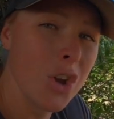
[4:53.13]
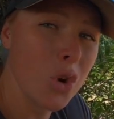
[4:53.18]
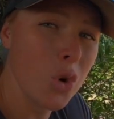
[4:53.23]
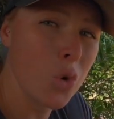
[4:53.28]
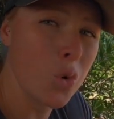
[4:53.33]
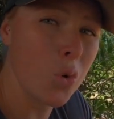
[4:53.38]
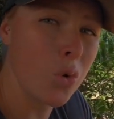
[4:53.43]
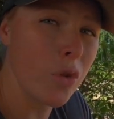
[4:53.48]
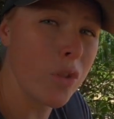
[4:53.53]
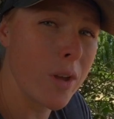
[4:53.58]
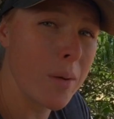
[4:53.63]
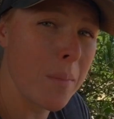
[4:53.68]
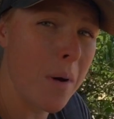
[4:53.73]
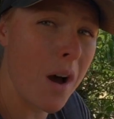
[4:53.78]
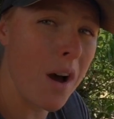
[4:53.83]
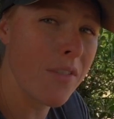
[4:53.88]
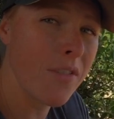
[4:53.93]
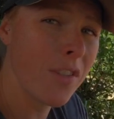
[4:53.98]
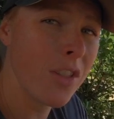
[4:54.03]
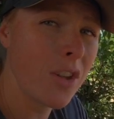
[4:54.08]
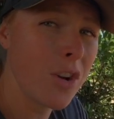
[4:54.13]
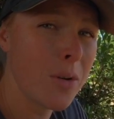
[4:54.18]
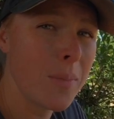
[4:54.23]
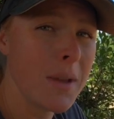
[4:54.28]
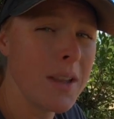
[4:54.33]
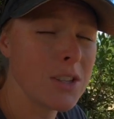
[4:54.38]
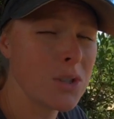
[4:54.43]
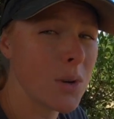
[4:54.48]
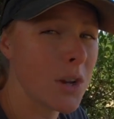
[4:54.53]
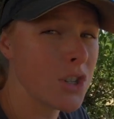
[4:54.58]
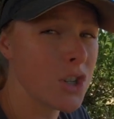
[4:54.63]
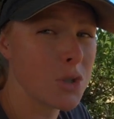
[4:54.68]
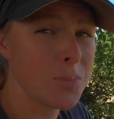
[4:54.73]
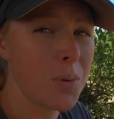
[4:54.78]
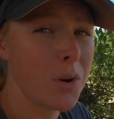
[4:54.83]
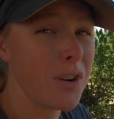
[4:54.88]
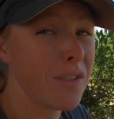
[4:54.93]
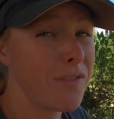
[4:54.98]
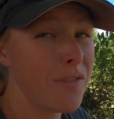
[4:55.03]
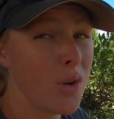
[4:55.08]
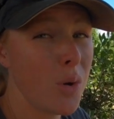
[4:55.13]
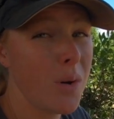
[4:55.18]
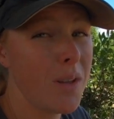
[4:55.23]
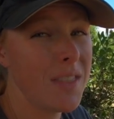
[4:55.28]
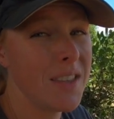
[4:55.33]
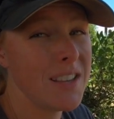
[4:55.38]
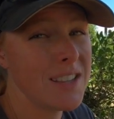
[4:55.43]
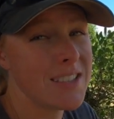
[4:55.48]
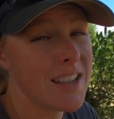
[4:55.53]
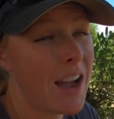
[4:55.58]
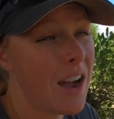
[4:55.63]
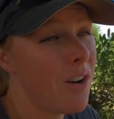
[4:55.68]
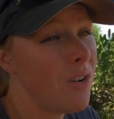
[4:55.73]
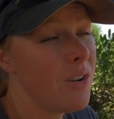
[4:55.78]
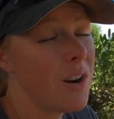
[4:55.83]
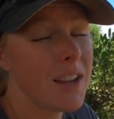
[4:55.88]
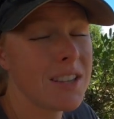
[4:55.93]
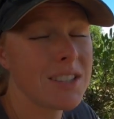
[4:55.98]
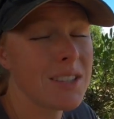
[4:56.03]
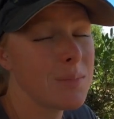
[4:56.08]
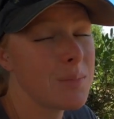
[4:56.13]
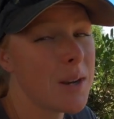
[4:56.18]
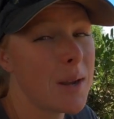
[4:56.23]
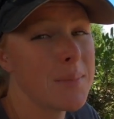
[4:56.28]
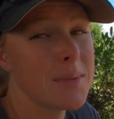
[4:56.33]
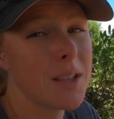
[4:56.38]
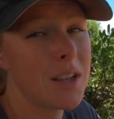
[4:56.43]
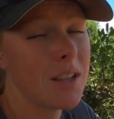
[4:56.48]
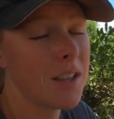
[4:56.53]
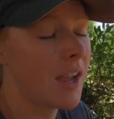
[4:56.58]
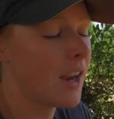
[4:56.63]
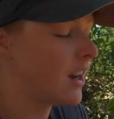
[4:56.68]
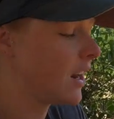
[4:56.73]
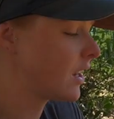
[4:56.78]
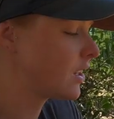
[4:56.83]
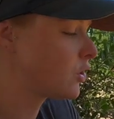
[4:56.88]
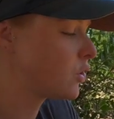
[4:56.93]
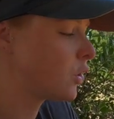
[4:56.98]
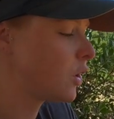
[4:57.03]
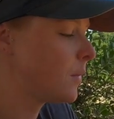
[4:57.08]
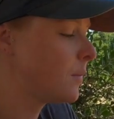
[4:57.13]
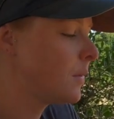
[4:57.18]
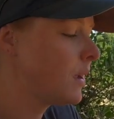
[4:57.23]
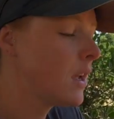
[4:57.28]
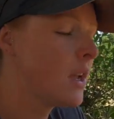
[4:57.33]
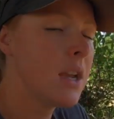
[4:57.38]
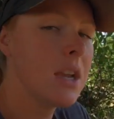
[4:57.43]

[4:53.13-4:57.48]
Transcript: cool them off a little bit. So I just put a few of these out, and sometimes they'll lay next to them.